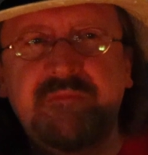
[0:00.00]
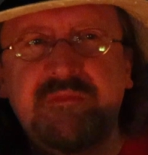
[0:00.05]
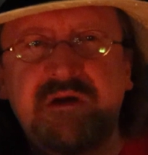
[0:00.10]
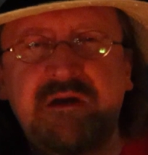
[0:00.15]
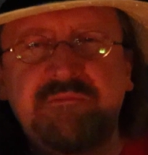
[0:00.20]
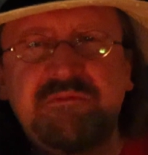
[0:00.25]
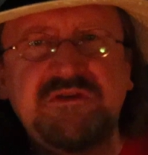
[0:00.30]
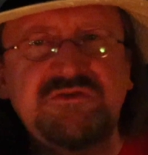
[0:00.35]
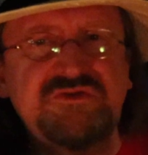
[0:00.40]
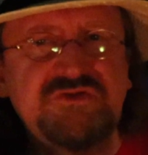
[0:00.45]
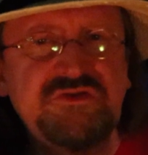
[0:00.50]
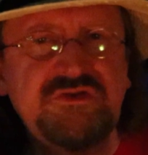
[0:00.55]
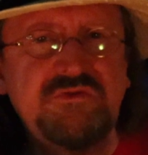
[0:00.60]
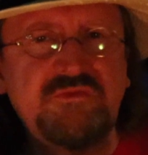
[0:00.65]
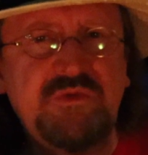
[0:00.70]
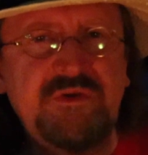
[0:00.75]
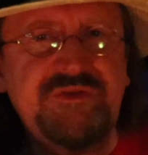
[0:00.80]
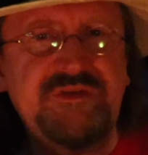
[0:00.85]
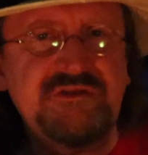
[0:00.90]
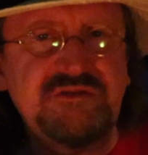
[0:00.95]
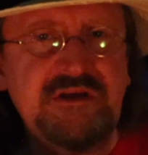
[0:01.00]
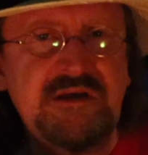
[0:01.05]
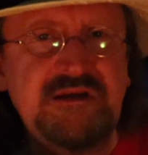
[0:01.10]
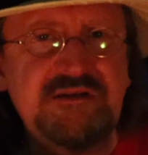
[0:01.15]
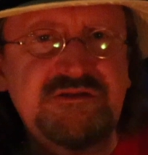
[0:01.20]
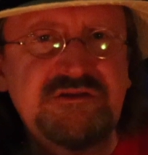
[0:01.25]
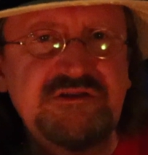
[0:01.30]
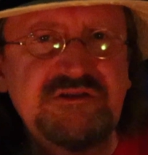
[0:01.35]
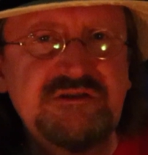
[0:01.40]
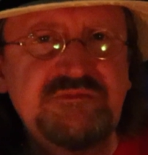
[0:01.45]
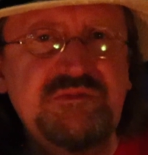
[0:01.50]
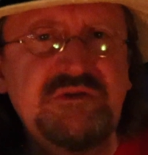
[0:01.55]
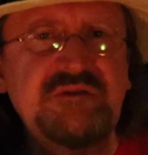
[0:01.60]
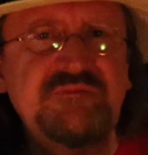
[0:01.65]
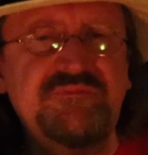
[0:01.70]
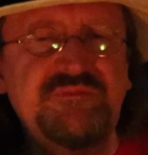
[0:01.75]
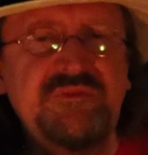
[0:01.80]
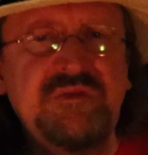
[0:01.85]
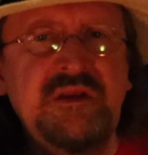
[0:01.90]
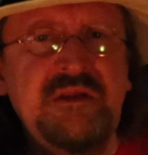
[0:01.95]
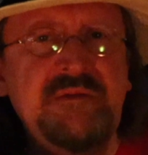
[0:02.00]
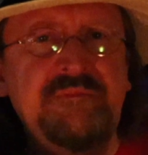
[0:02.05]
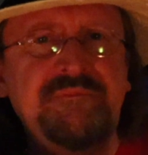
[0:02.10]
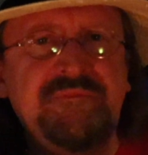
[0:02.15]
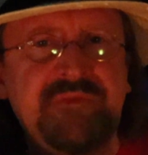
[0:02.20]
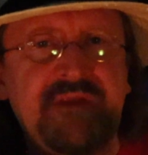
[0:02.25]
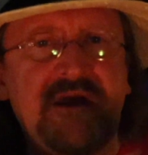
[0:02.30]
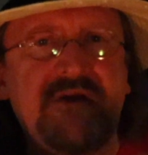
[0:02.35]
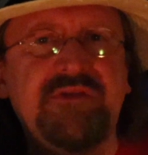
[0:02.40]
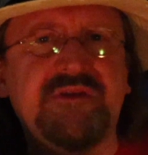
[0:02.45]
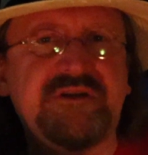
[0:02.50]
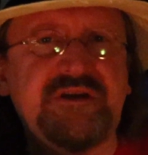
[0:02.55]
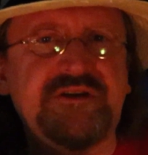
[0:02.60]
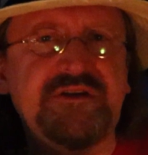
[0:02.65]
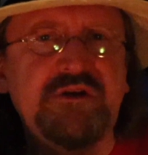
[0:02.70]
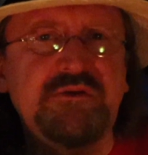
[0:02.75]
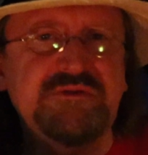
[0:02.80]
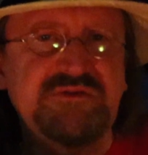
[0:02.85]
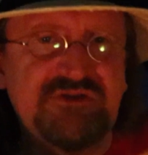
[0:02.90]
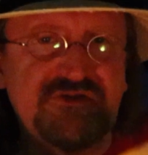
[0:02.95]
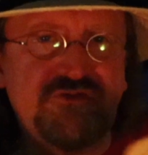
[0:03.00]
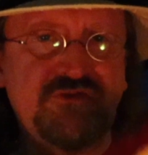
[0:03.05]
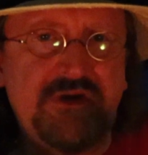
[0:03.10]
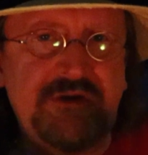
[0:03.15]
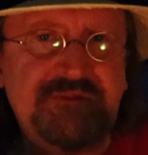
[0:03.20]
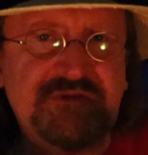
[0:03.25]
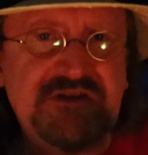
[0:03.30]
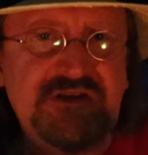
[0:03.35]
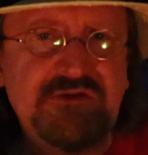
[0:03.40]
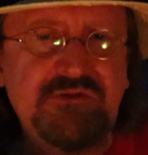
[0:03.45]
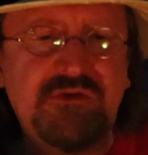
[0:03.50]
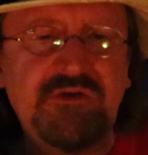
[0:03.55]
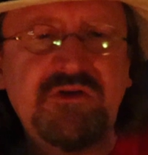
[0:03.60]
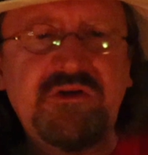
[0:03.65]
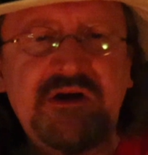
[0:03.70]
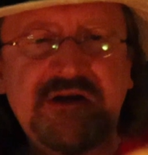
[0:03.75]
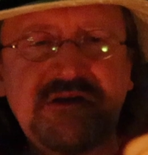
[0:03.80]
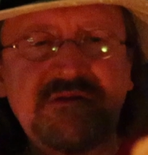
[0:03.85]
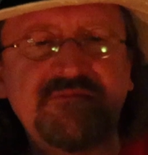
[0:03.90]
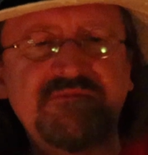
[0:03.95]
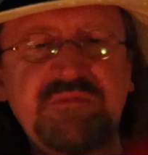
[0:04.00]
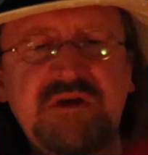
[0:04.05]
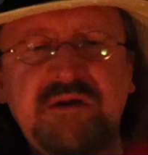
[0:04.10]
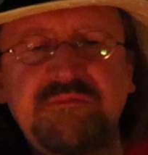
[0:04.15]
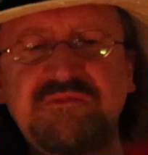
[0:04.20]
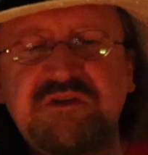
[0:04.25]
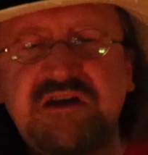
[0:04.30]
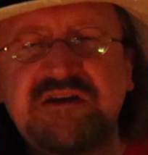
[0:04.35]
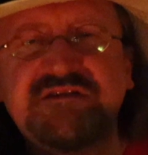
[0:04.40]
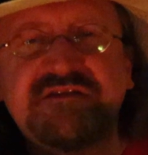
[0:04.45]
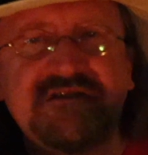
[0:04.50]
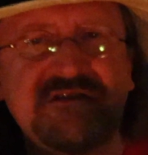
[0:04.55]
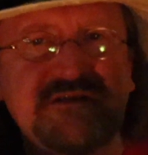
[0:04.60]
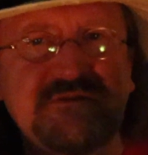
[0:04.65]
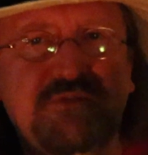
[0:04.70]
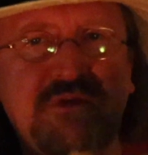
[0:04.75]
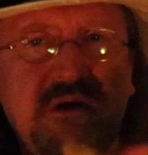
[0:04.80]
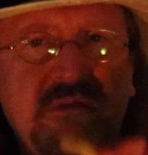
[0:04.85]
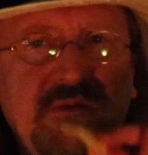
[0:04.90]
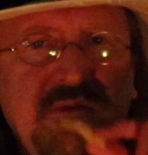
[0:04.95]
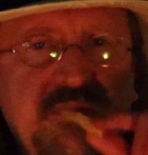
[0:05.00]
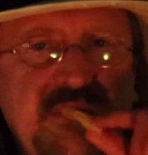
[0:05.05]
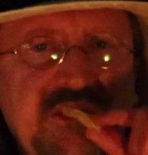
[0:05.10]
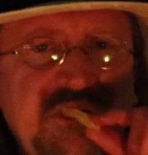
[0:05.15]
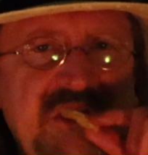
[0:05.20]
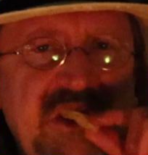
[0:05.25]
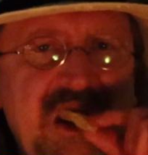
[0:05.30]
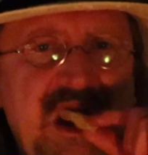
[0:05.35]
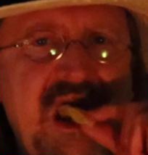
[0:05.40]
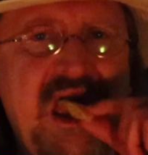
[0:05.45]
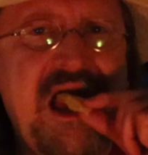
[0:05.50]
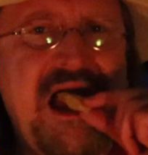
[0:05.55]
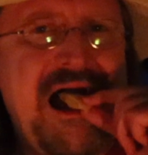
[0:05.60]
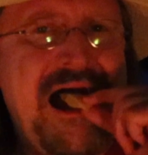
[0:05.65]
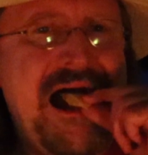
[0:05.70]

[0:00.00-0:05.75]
I'm not sure what the taste is, but now that I know it's grapeseed oil, I'm guessing it's probably that.